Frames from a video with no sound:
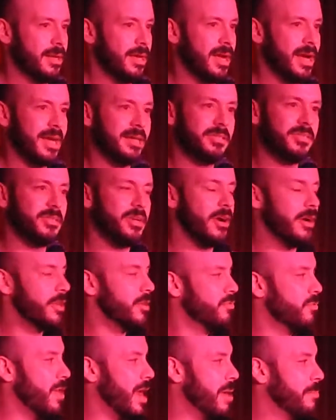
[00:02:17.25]
I
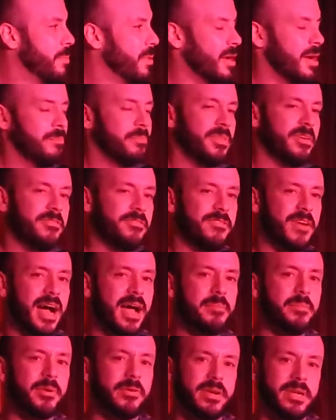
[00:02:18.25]
started ramping up the
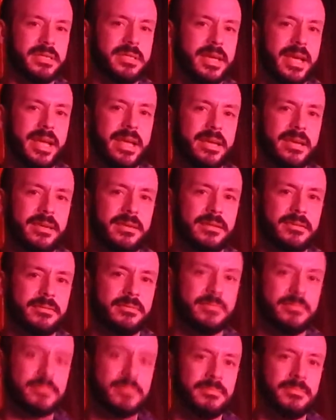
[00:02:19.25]
fiber intake.
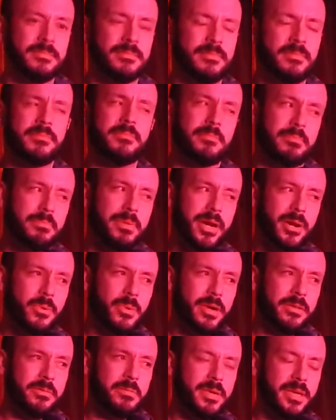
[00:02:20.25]
Bear
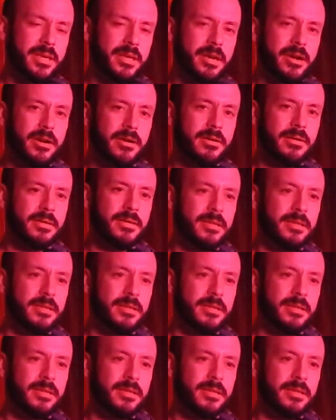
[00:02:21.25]
with me here.